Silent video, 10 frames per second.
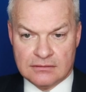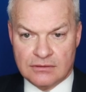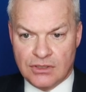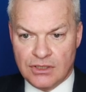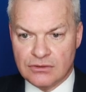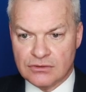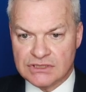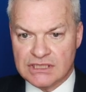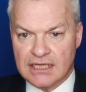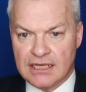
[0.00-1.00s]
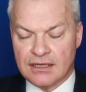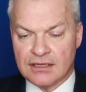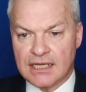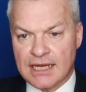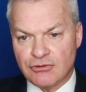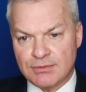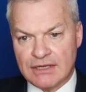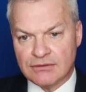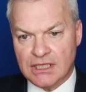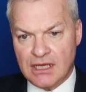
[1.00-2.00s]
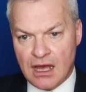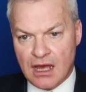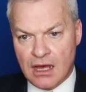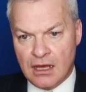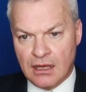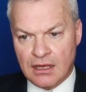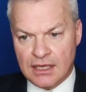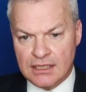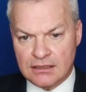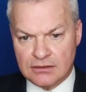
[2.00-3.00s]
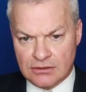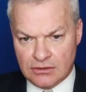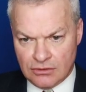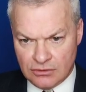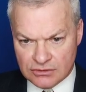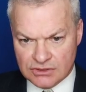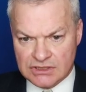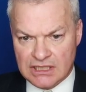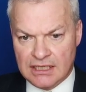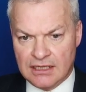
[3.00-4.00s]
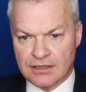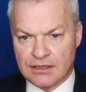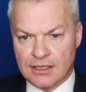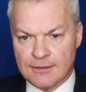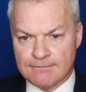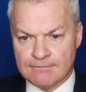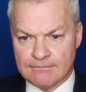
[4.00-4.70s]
No, not seeing anything. How about the I? Not seeing anything.